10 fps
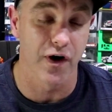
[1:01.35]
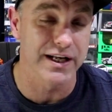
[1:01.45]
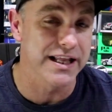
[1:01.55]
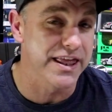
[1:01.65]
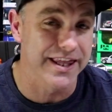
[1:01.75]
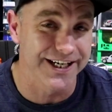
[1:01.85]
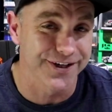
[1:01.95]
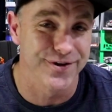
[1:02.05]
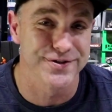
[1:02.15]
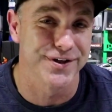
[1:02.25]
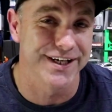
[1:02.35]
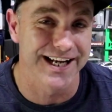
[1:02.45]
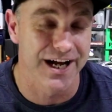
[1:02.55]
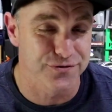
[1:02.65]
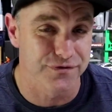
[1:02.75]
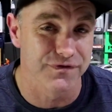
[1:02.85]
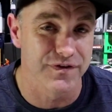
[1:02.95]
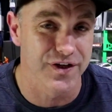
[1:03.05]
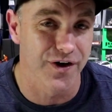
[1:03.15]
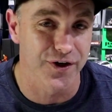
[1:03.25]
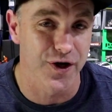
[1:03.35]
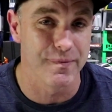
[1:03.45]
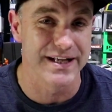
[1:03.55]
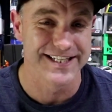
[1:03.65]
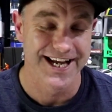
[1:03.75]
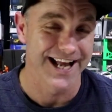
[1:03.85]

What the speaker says: I didn't think I was going to get 159 comments,